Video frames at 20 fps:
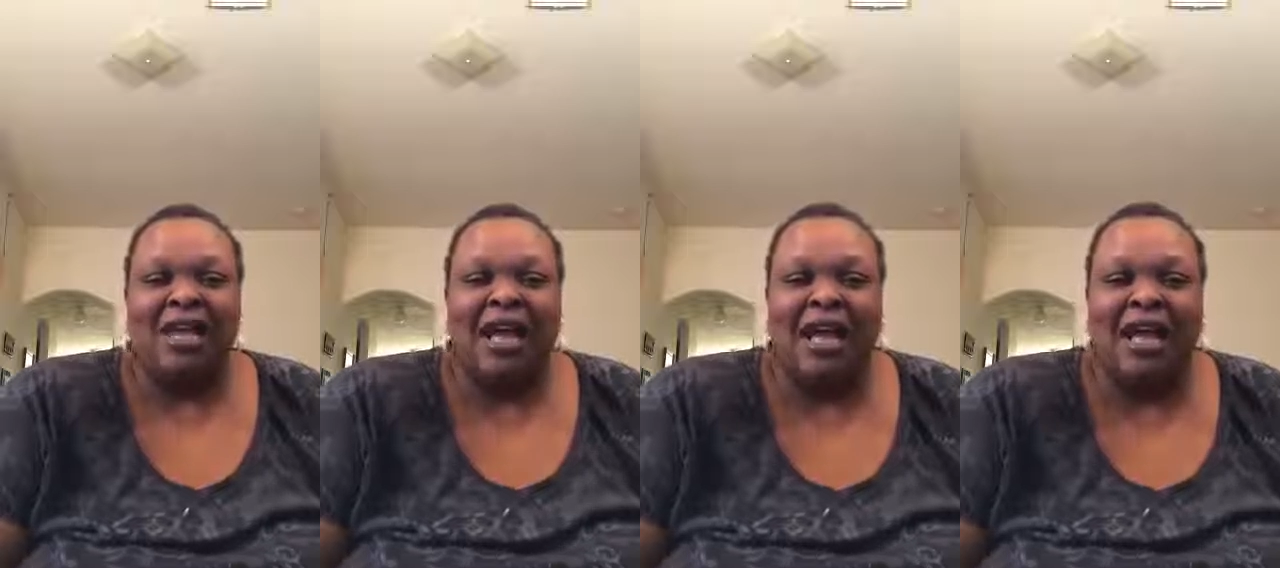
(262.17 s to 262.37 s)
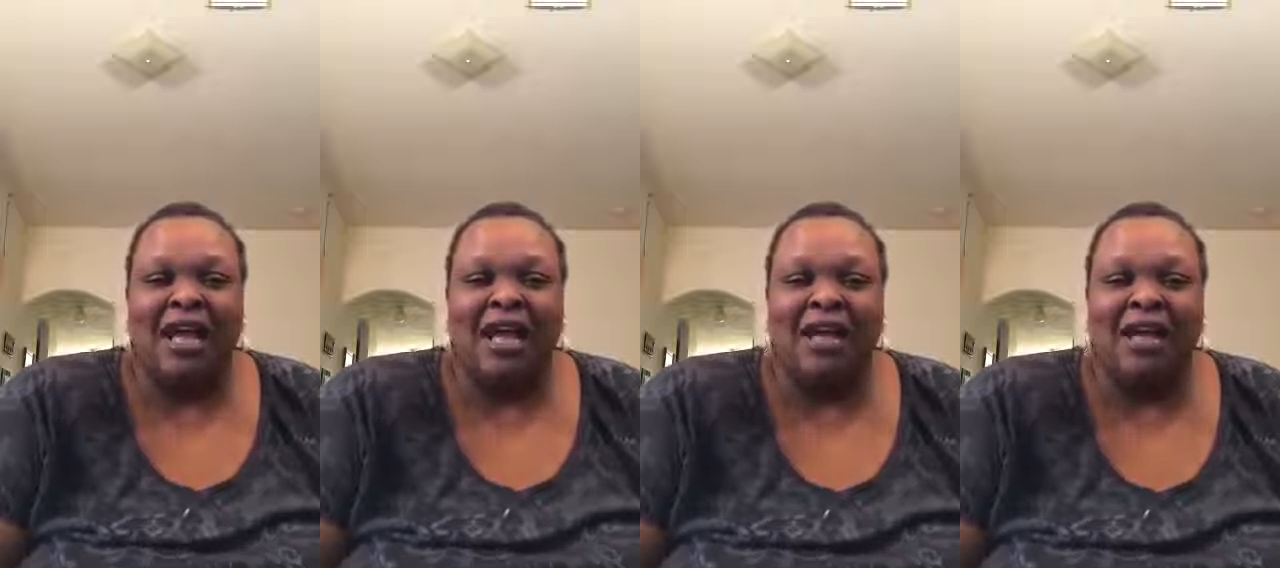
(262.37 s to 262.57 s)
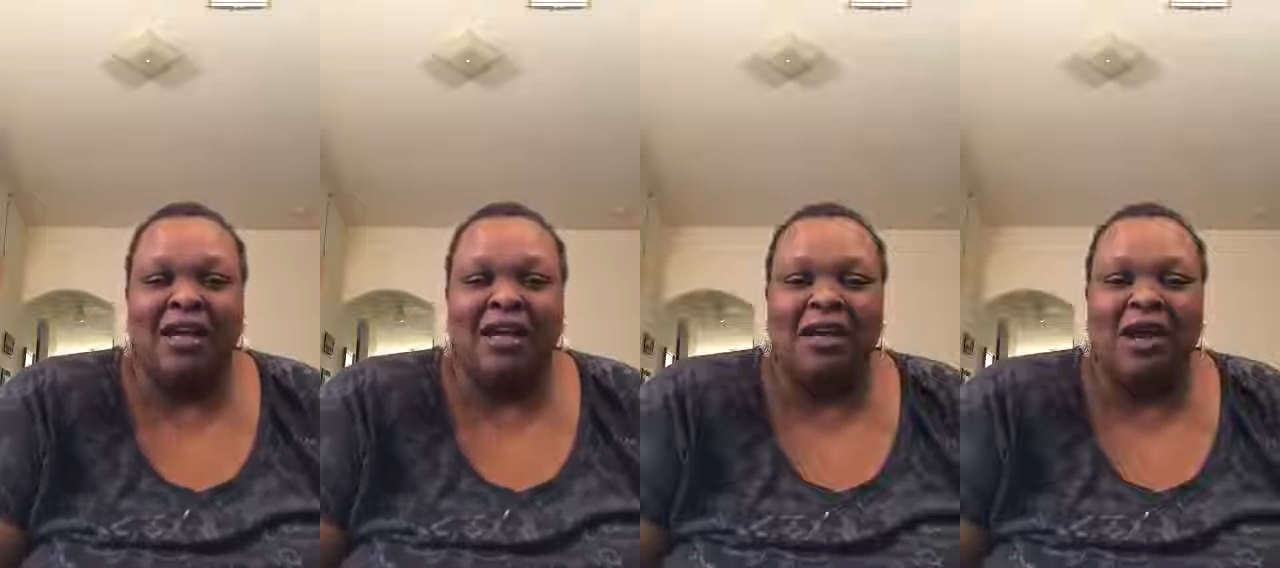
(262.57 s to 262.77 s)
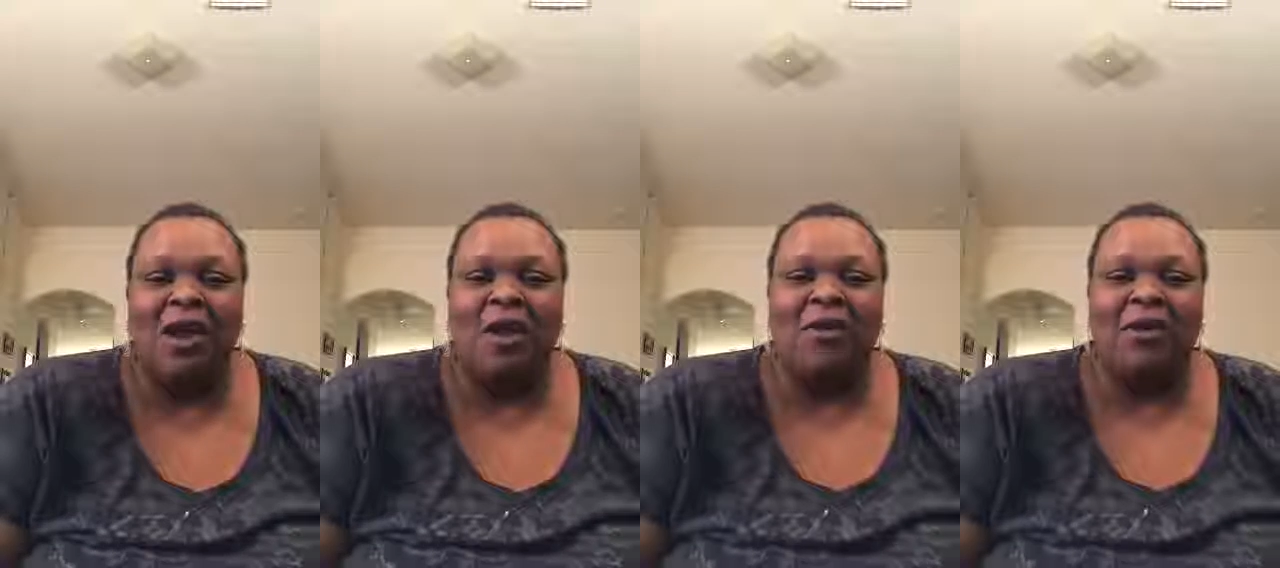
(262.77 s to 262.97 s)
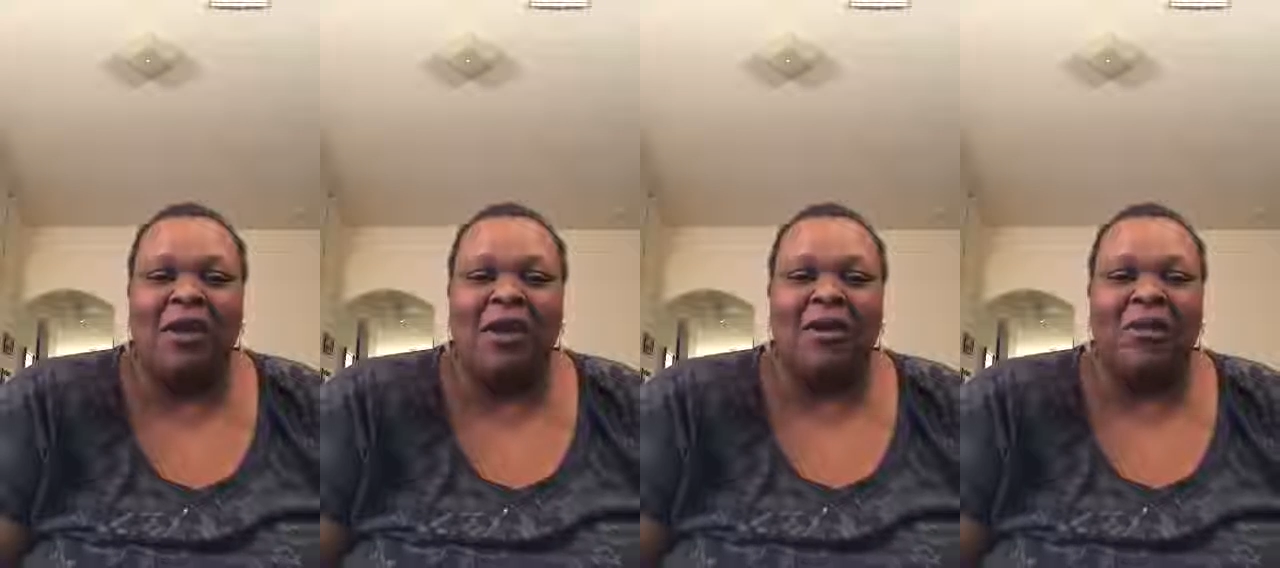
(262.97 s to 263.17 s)

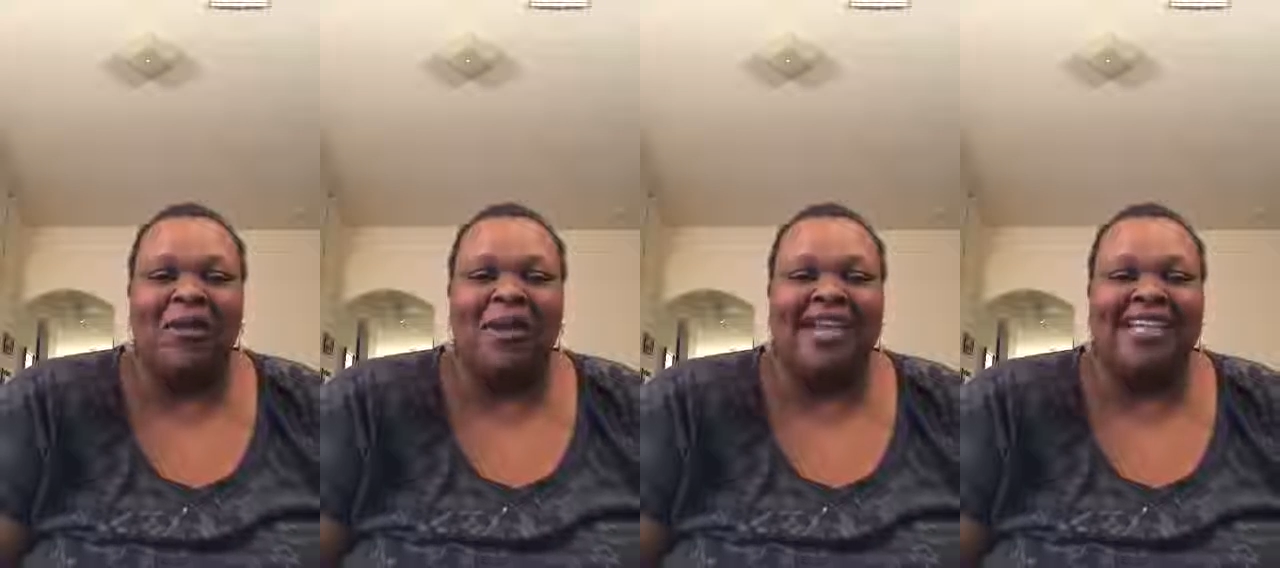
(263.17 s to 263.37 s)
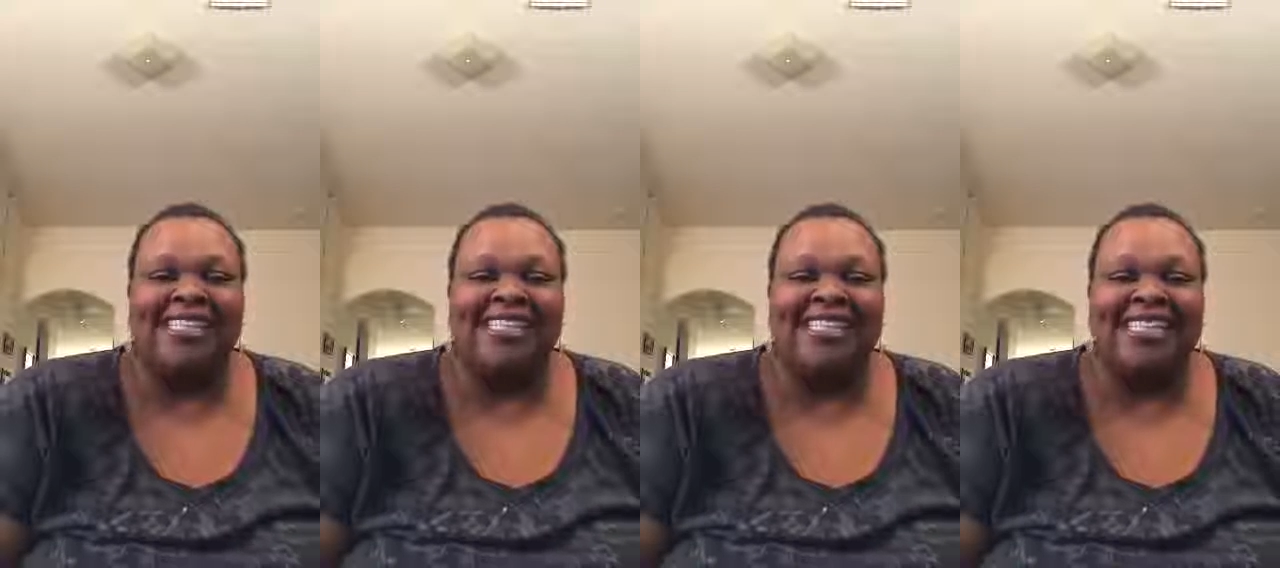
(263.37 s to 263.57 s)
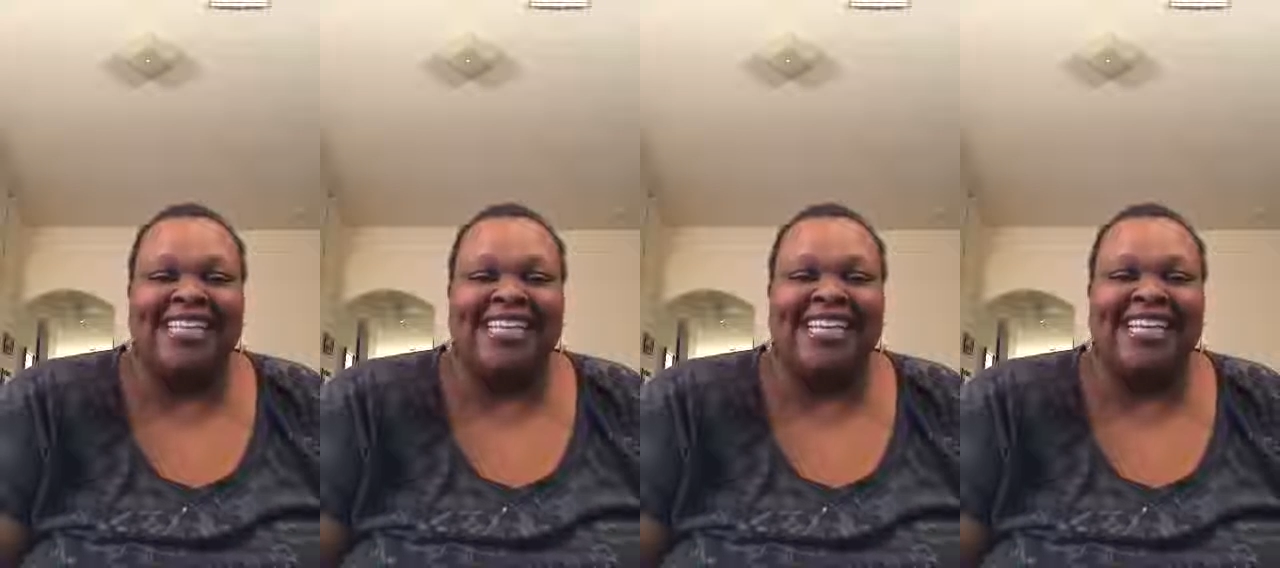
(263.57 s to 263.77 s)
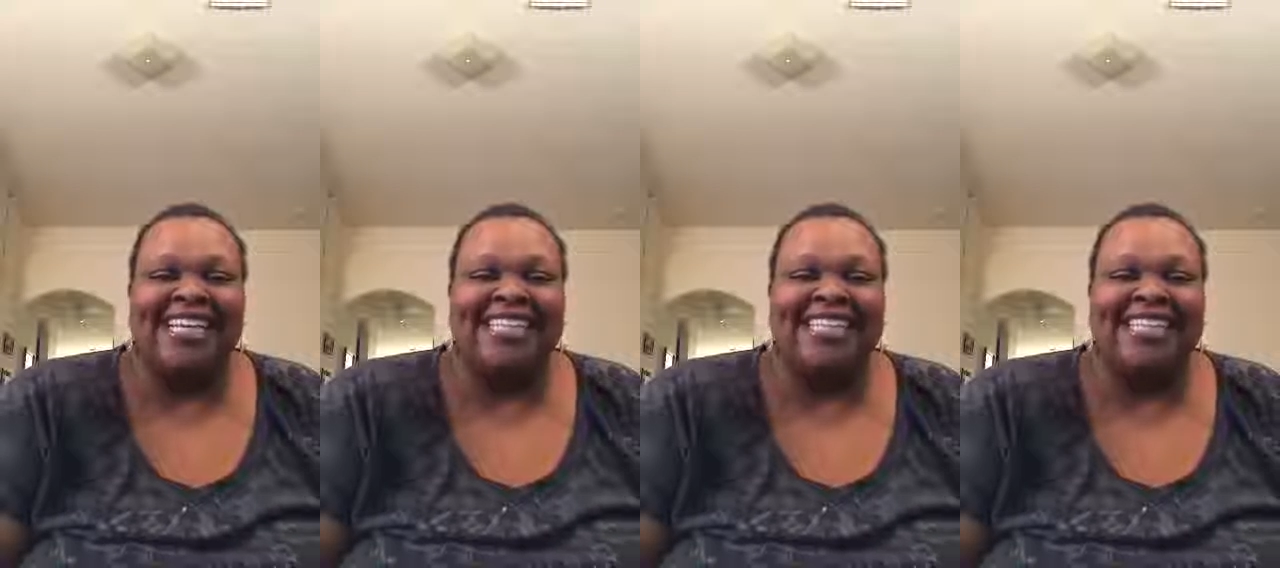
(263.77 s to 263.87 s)
Okay, Cindy,